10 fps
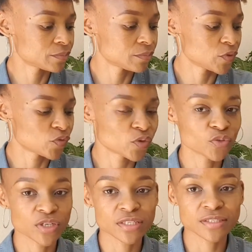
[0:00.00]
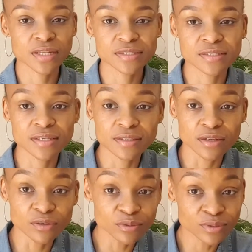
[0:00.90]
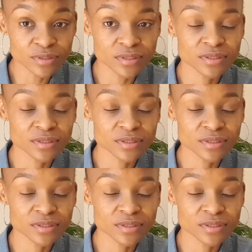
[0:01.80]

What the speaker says: before you can start seeing the roots,